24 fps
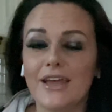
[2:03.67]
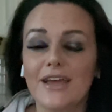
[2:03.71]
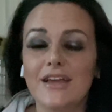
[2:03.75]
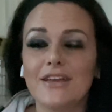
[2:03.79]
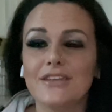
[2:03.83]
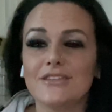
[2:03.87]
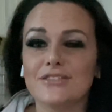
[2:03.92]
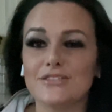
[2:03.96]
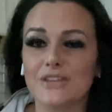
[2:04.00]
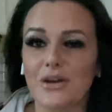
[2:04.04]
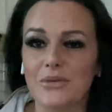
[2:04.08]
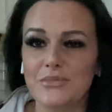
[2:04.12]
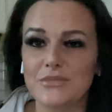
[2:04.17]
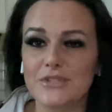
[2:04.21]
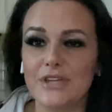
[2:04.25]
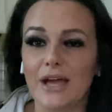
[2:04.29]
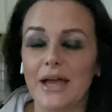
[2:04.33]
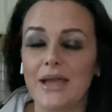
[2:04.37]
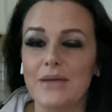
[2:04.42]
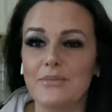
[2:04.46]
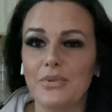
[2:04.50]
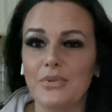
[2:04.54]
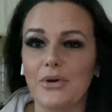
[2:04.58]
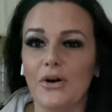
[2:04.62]
some
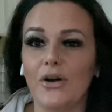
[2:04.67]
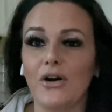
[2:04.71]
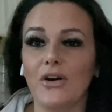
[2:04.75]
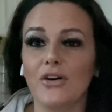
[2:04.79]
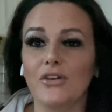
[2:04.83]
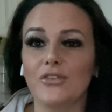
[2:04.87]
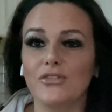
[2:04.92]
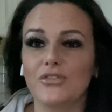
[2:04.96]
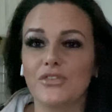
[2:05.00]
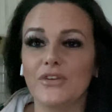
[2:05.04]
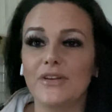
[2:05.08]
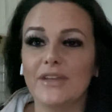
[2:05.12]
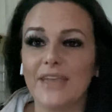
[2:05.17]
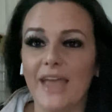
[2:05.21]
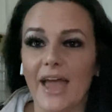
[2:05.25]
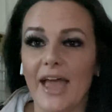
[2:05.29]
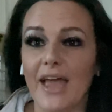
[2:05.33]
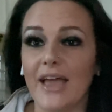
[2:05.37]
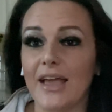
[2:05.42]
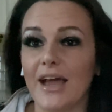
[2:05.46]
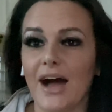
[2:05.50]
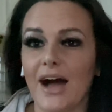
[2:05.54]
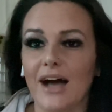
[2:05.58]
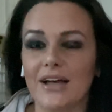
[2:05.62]
type of
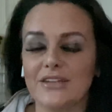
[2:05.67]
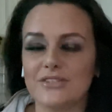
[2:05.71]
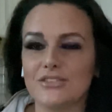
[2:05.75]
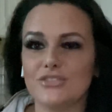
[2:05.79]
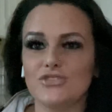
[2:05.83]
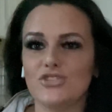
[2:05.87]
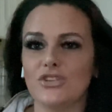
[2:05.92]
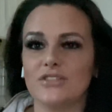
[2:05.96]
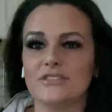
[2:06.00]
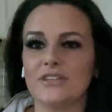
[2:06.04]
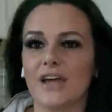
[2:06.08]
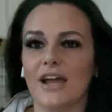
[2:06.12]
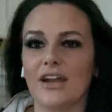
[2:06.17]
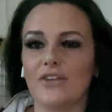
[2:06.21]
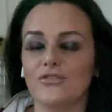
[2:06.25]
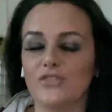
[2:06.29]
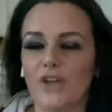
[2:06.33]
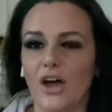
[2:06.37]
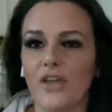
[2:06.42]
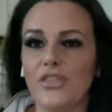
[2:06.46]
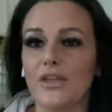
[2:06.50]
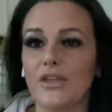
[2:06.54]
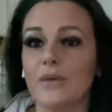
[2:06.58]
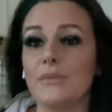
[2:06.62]
chaos just out of
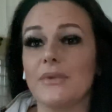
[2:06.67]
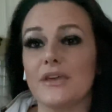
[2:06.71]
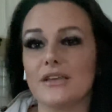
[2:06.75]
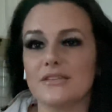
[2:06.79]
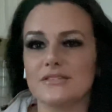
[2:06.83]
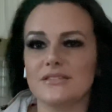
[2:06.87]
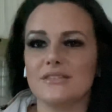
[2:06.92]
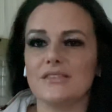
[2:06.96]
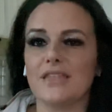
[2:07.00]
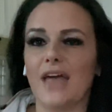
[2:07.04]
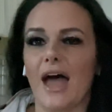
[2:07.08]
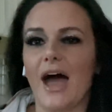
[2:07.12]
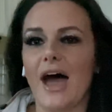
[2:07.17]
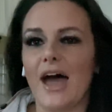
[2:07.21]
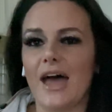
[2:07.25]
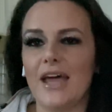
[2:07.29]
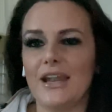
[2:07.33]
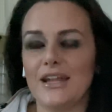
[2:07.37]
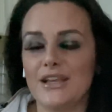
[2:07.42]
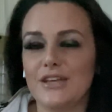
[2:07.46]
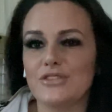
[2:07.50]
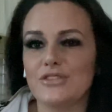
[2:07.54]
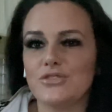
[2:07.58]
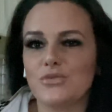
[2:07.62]
nothing, because that
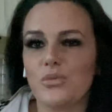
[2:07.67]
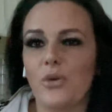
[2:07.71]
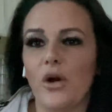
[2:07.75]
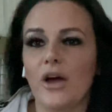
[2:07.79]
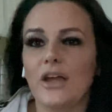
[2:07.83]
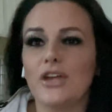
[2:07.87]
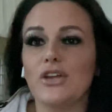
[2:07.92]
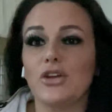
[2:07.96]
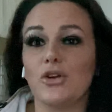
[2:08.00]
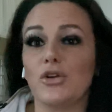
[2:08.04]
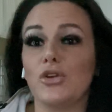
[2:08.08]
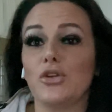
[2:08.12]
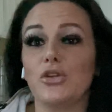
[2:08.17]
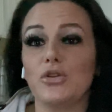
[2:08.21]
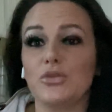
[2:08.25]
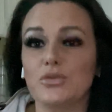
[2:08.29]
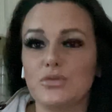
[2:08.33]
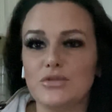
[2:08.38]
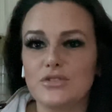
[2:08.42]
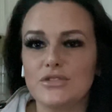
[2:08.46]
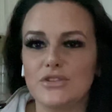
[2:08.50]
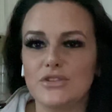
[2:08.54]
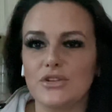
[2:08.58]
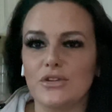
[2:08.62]
is what you're
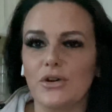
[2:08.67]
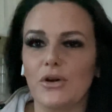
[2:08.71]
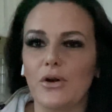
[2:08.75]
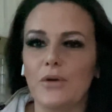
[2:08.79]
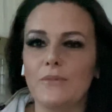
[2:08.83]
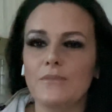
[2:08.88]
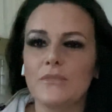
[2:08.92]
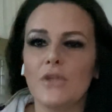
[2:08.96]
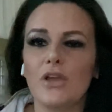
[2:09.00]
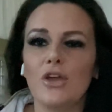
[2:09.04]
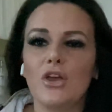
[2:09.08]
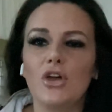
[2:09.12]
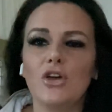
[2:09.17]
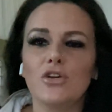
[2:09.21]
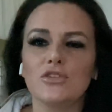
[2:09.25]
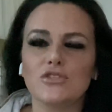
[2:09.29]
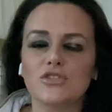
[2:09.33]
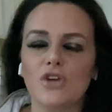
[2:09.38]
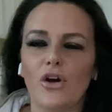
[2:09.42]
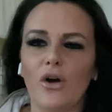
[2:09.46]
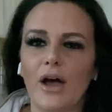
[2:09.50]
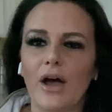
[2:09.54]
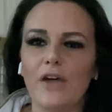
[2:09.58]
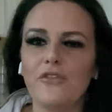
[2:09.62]
used to.
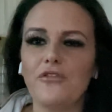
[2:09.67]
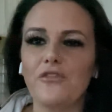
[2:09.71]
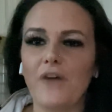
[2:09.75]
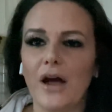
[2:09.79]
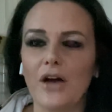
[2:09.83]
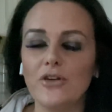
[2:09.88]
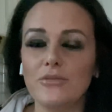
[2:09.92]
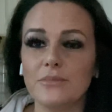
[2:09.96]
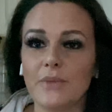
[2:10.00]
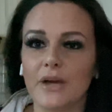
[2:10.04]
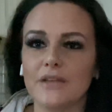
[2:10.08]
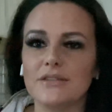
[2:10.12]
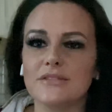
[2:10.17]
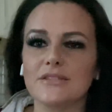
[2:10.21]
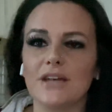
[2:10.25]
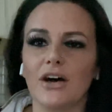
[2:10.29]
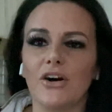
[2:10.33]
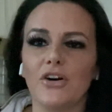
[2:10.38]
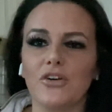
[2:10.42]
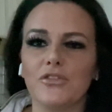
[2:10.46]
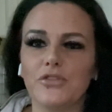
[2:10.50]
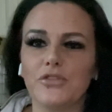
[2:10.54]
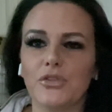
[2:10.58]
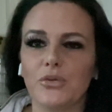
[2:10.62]
So I found
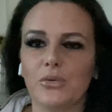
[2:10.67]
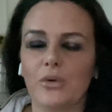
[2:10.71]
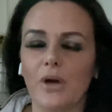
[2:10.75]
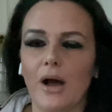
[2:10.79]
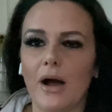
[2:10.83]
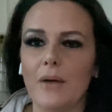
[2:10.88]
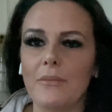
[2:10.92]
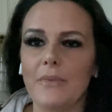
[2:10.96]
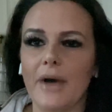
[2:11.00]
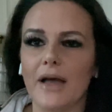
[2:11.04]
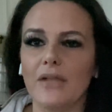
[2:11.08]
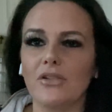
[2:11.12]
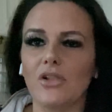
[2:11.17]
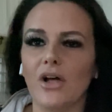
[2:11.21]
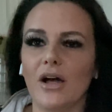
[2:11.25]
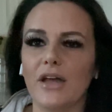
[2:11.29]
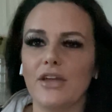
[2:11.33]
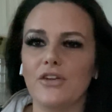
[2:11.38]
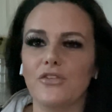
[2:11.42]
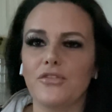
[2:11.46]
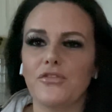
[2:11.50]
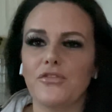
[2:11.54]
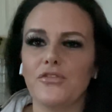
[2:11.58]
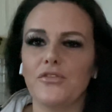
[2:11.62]
myself throughout my
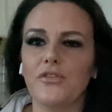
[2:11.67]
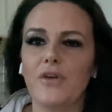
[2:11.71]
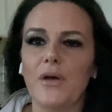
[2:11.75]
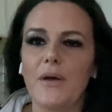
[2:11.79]
life,